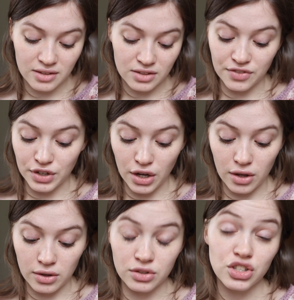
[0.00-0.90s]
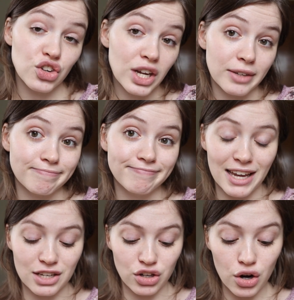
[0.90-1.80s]
different colored string
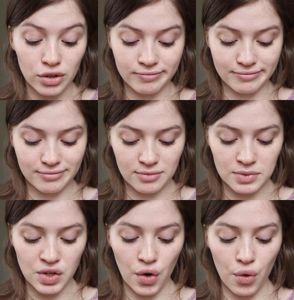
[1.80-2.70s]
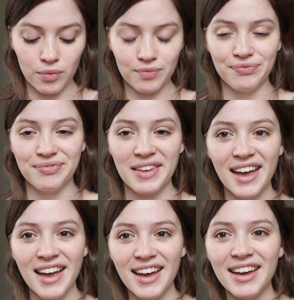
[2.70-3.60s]
and yarn. So
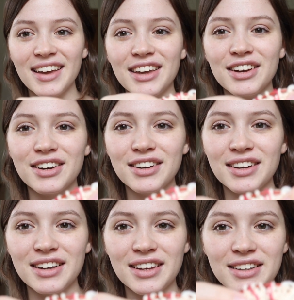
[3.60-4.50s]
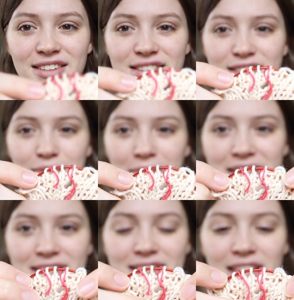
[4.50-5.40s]
here is my
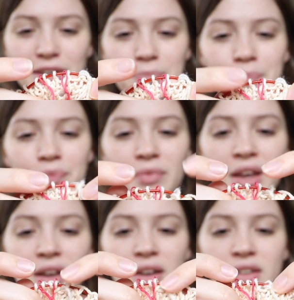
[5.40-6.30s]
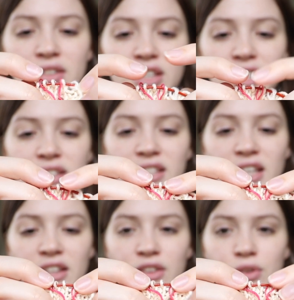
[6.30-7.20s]
seam. So you can see
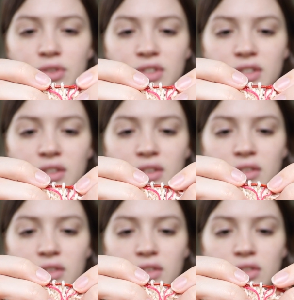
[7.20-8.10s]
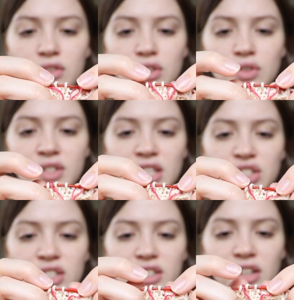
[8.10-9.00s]
that those 2
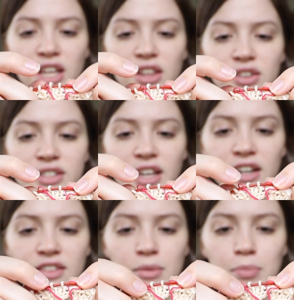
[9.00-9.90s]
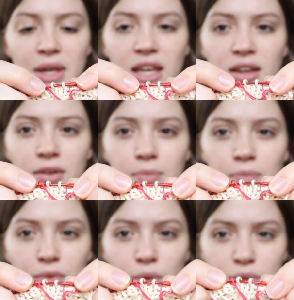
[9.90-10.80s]
stitches on either side of the pink,
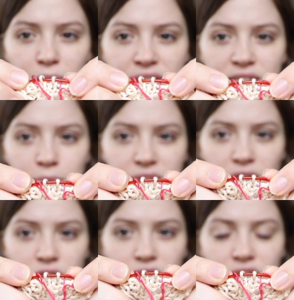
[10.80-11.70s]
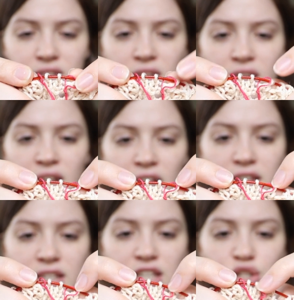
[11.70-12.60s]
those are my seam stitches.
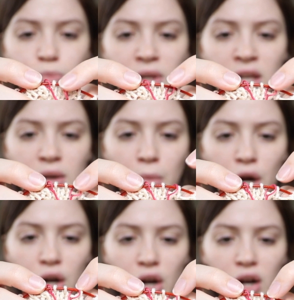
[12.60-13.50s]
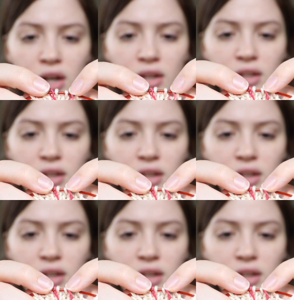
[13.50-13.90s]
And then each pink marker